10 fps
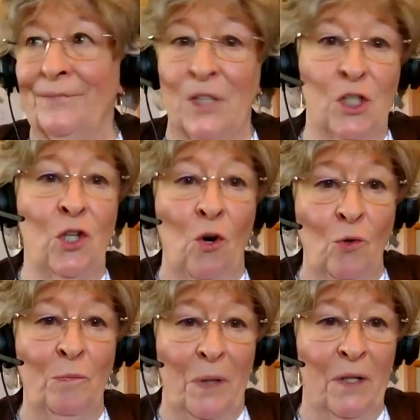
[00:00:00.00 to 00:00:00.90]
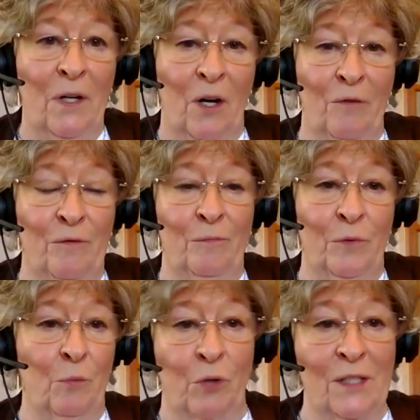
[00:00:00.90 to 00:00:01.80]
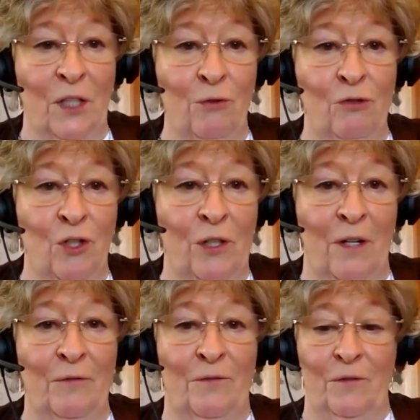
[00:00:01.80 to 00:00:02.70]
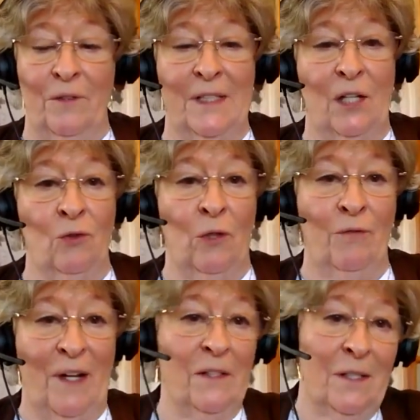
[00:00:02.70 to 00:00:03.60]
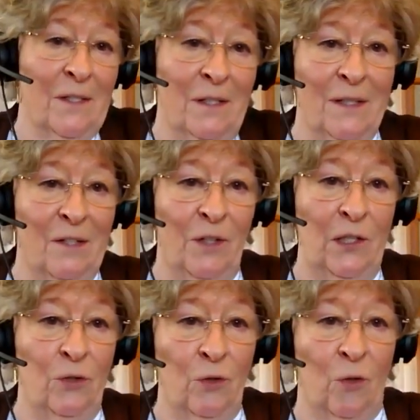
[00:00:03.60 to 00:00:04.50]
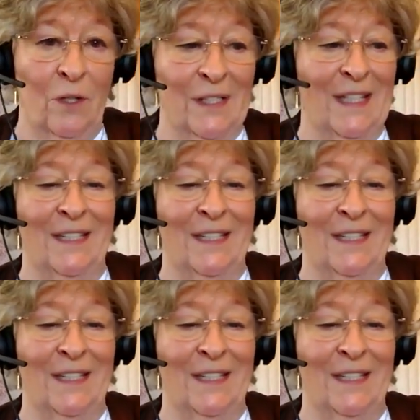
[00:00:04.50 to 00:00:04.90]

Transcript: scope of the prosecution of sexual offenses in civilian courts.